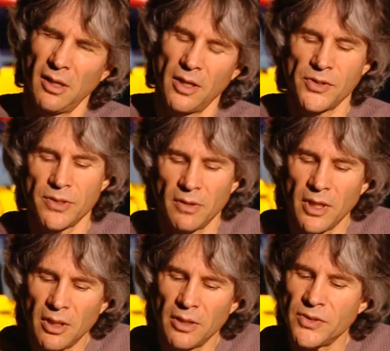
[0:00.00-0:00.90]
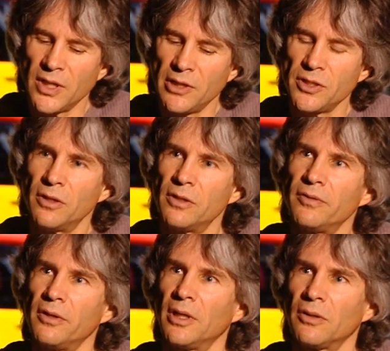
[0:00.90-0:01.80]
so he could sketch
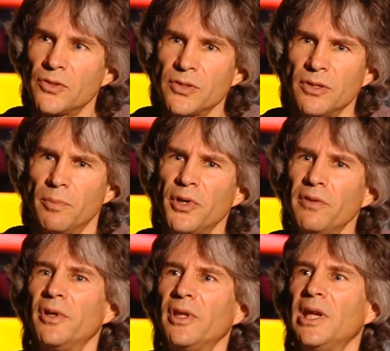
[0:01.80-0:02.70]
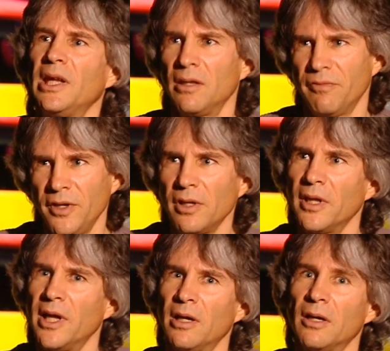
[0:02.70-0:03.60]
over it to perfectly get the feel of
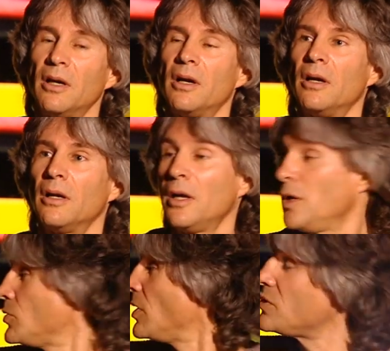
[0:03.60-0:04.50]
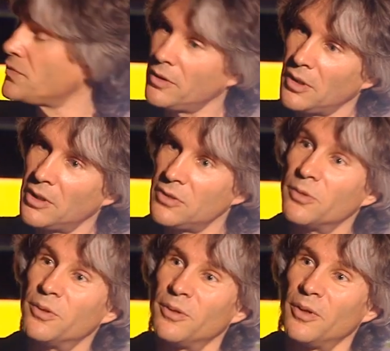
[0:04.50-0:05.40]
that car transferred
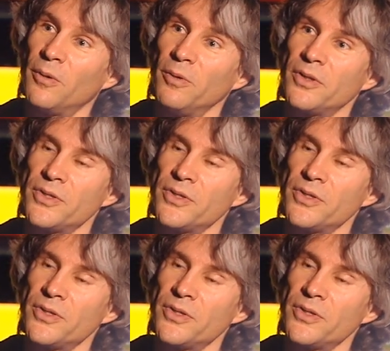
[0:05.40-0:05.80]
onto a, a real